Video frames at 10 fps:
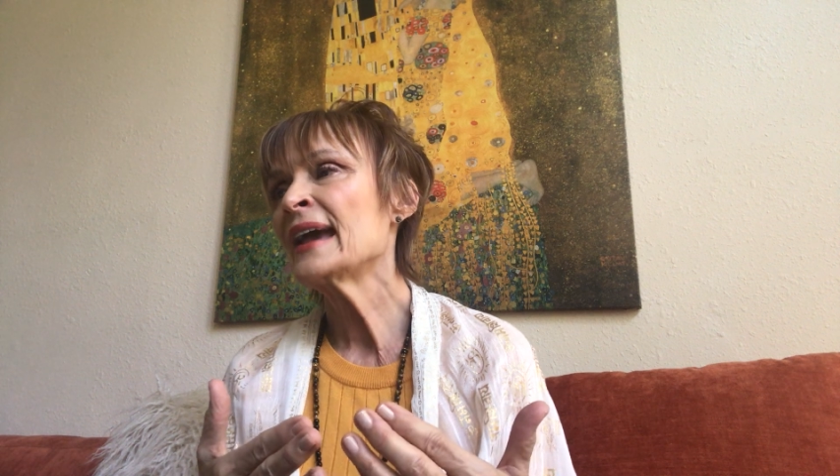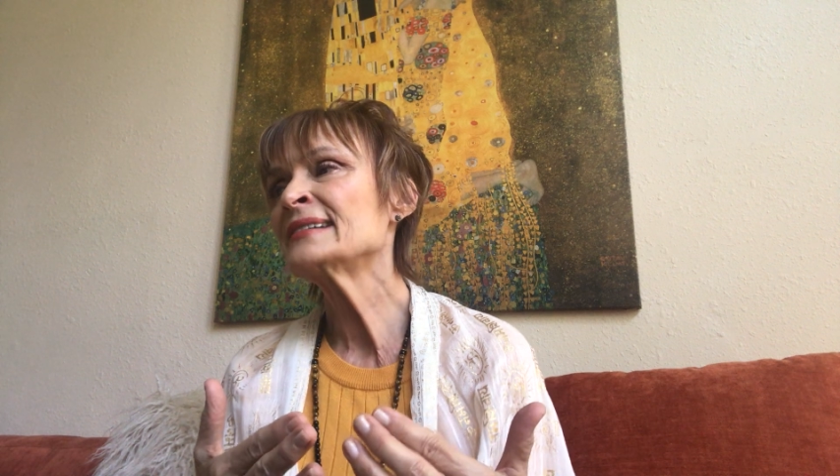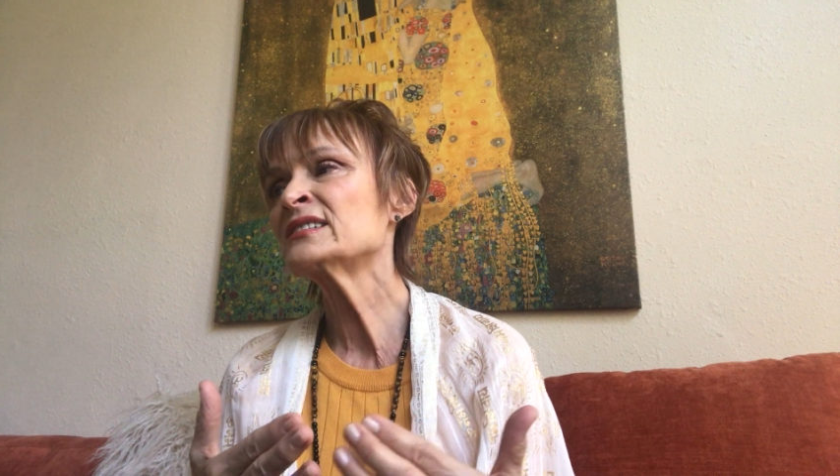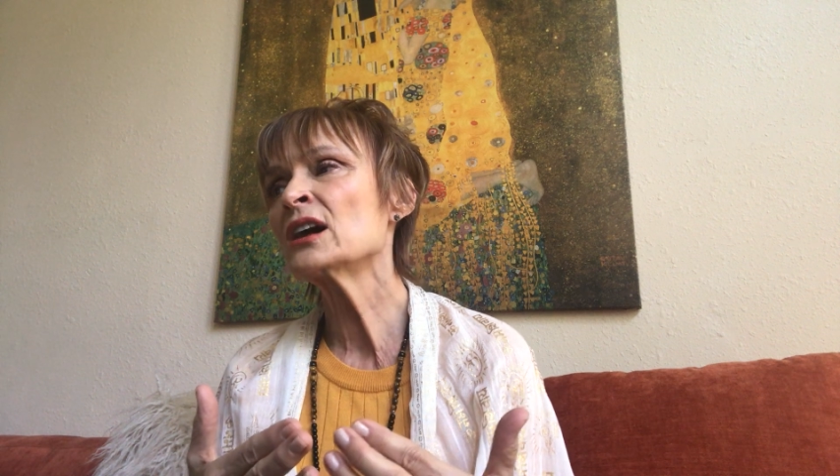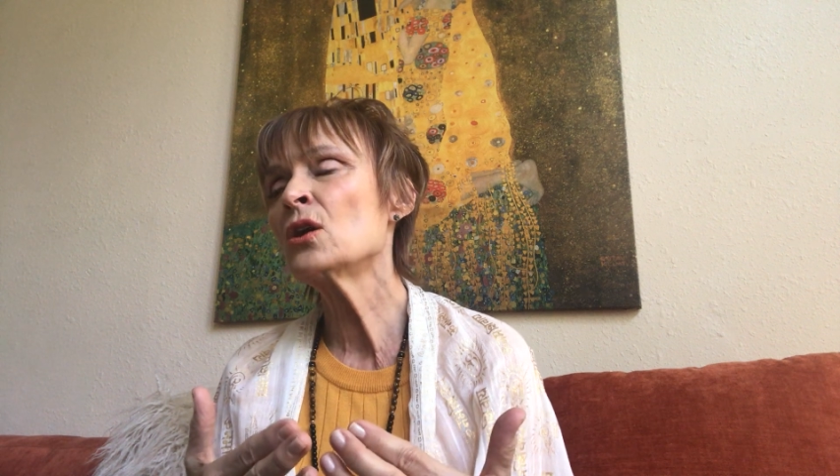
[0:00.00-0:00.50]

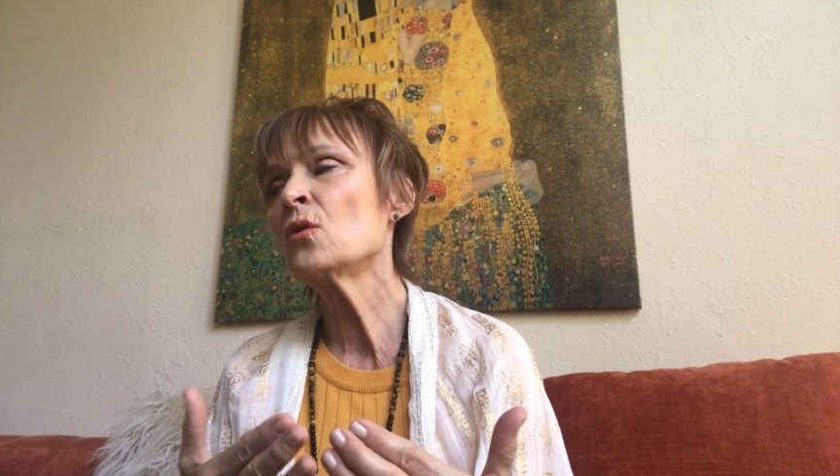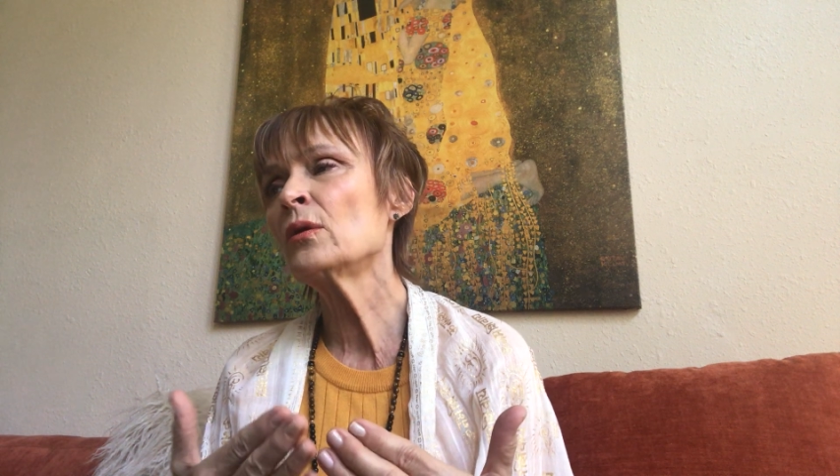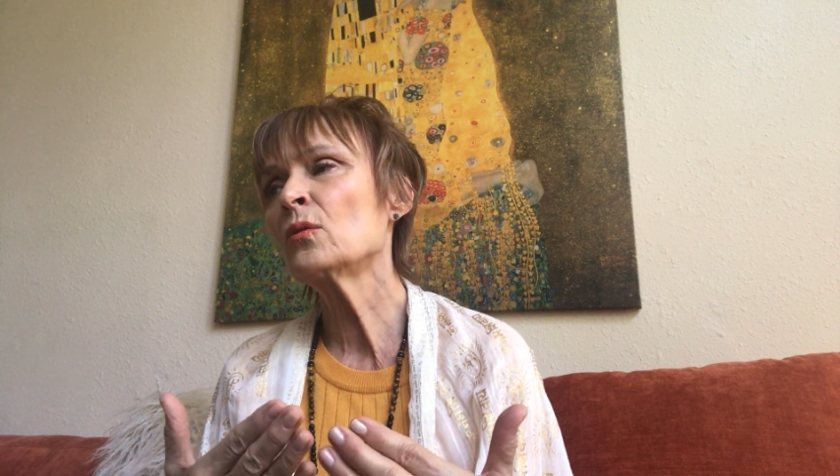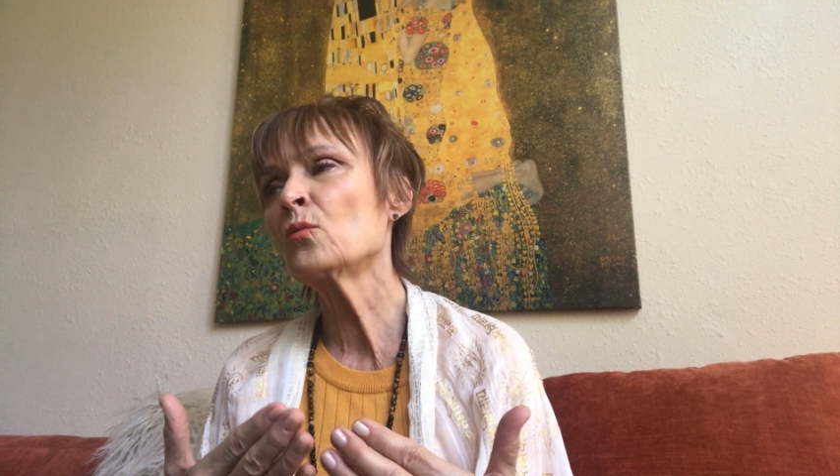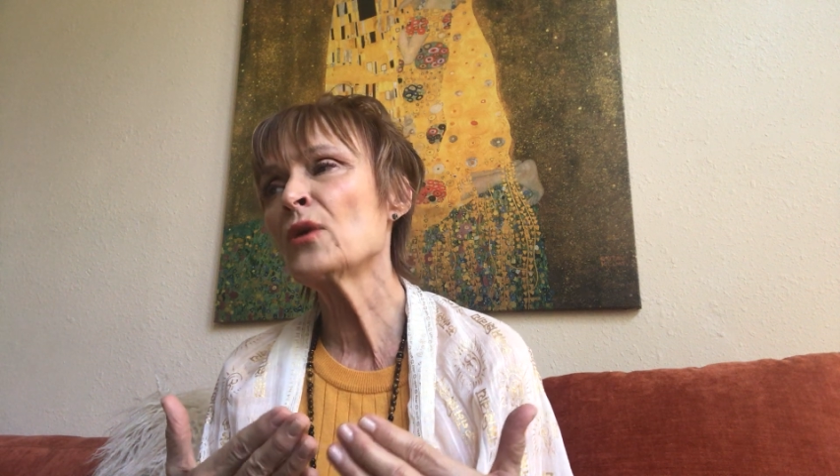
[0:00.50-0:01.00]
And
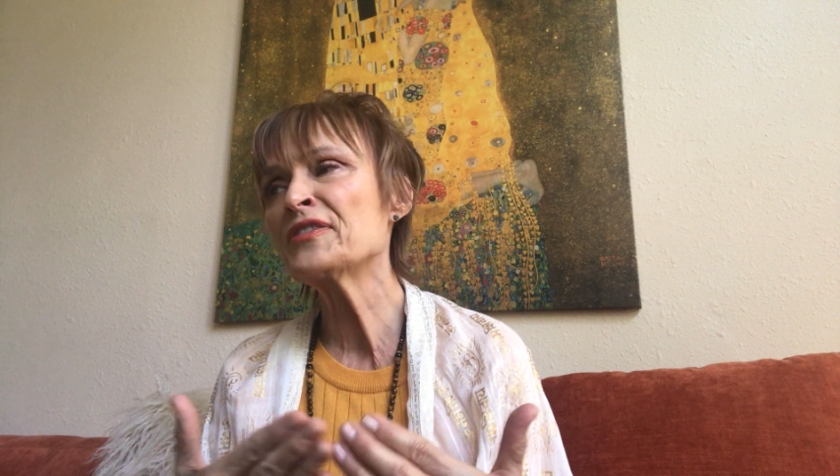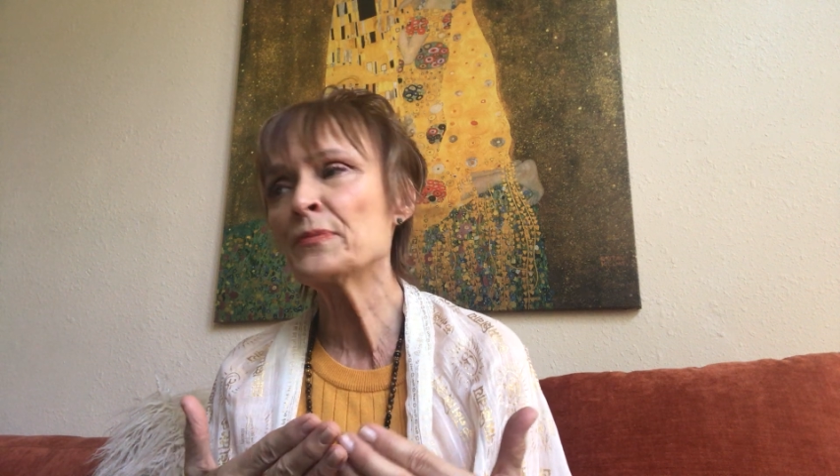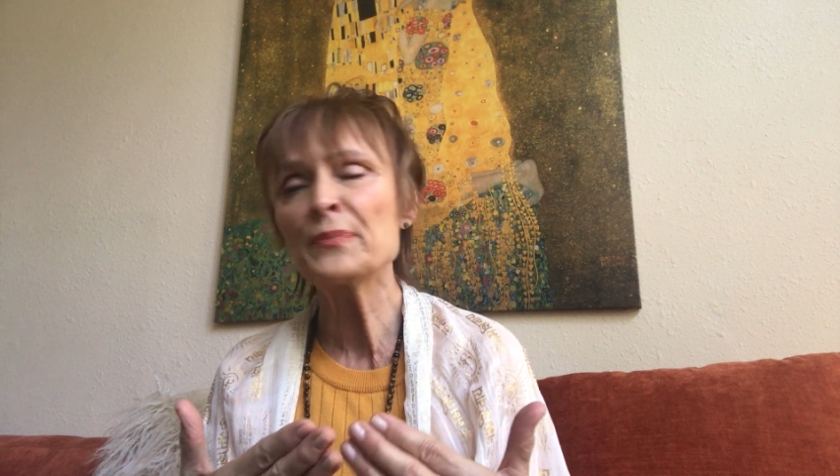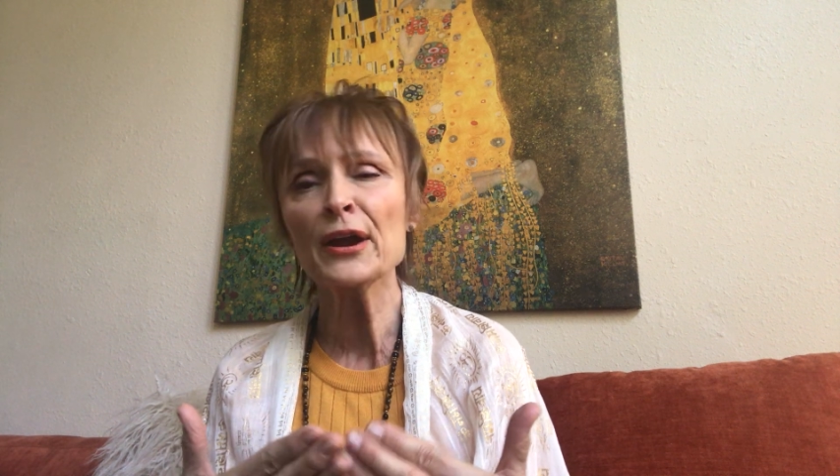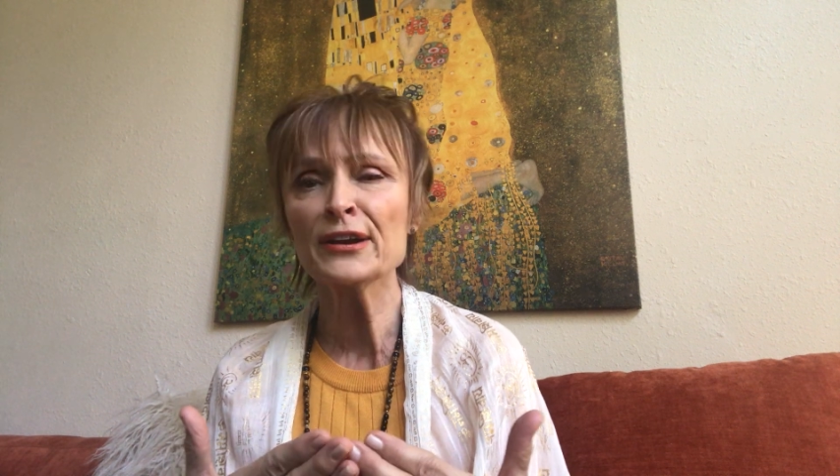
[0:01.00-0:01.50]
so
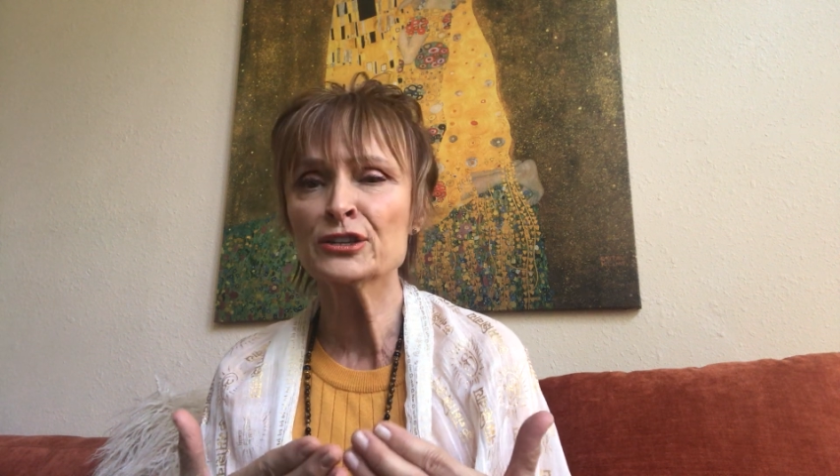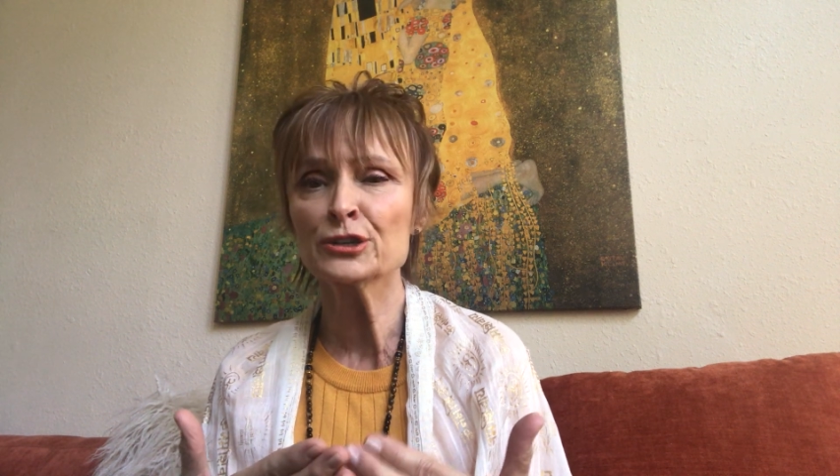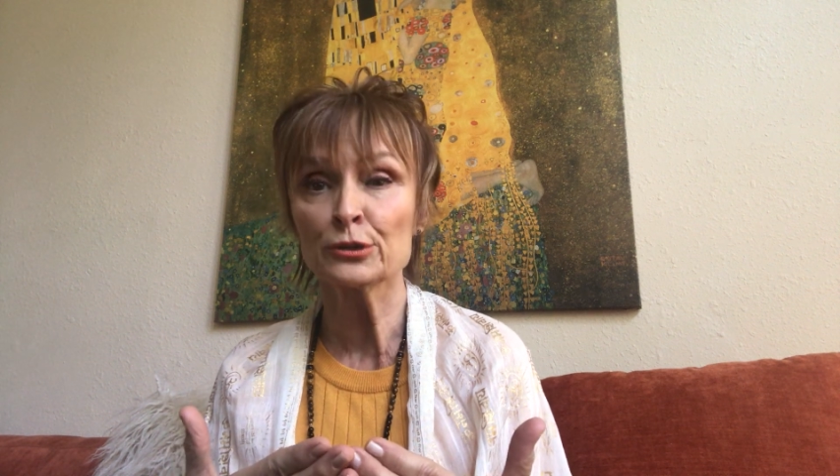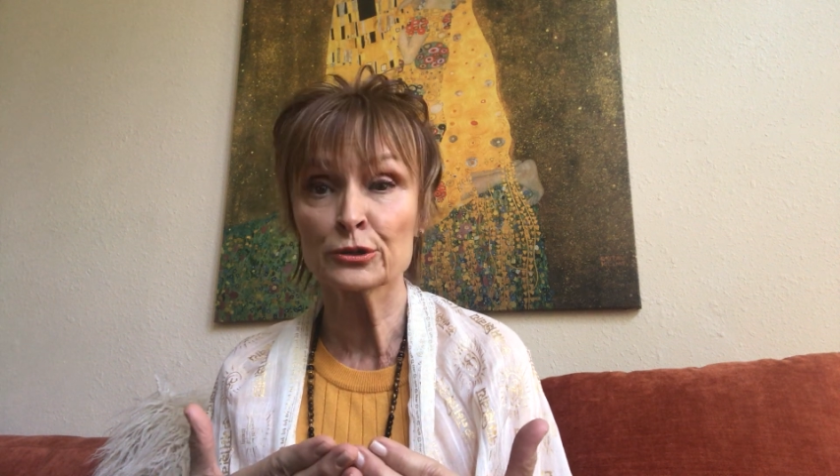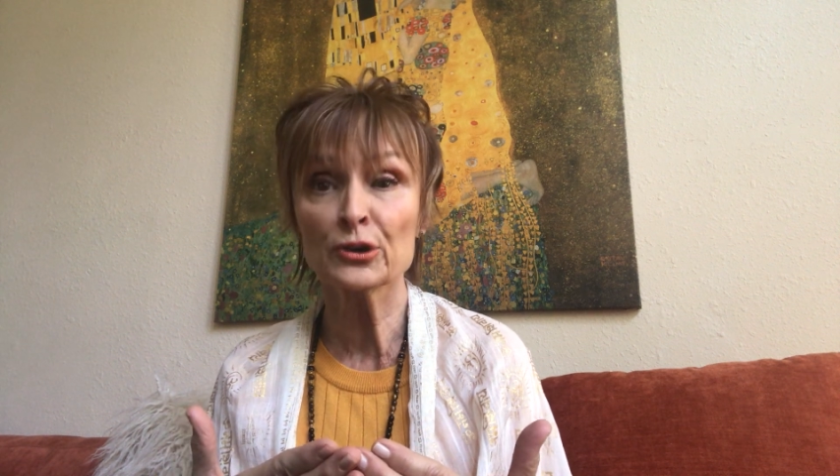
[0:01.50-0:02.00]
with bearing
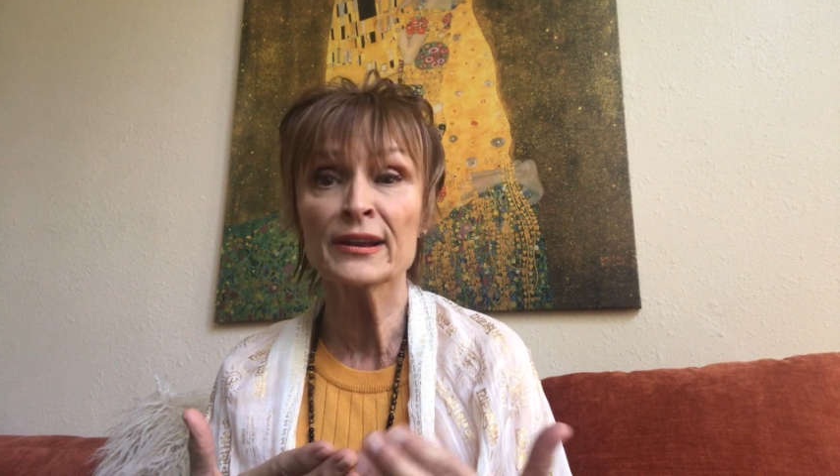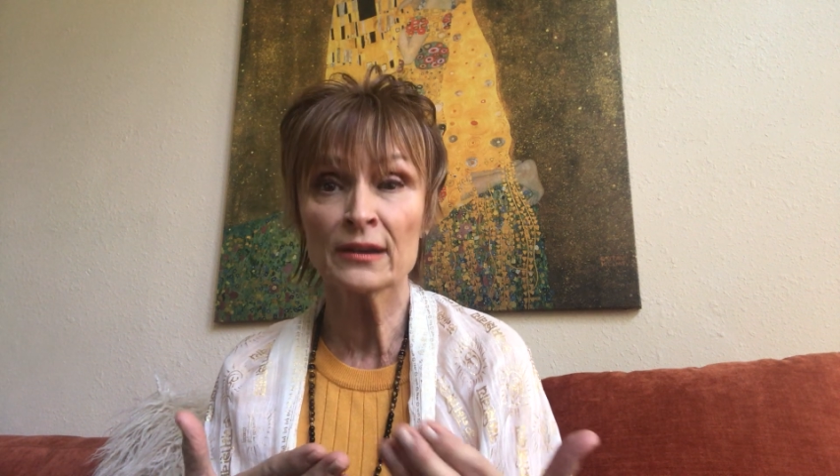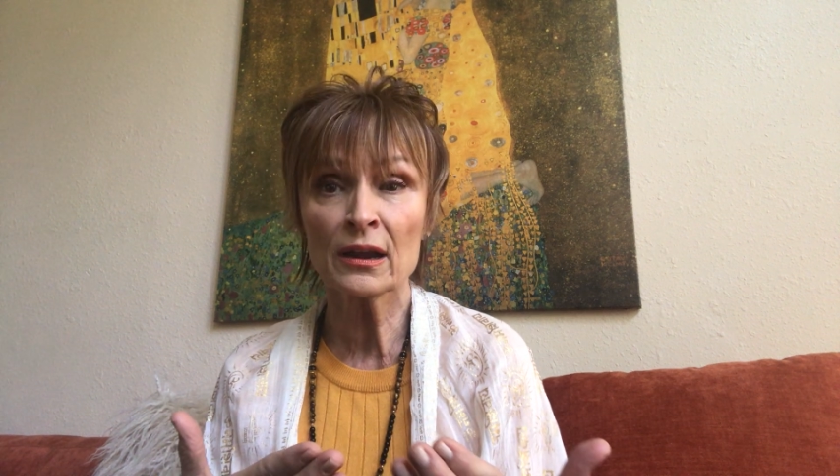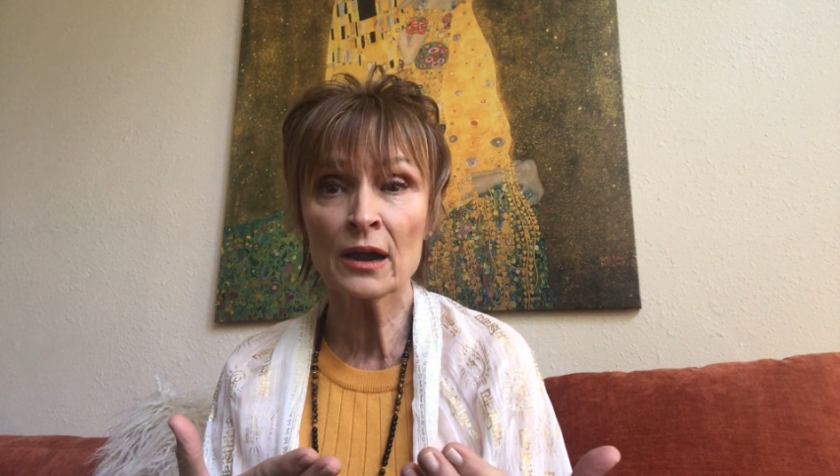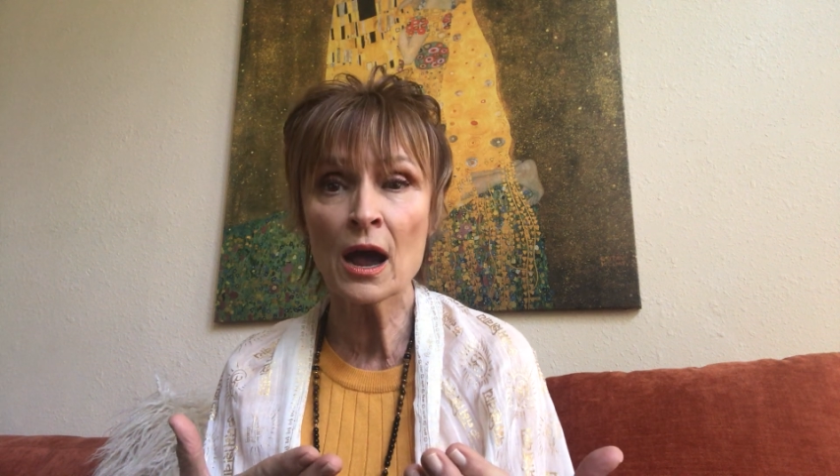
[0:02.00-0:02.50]
children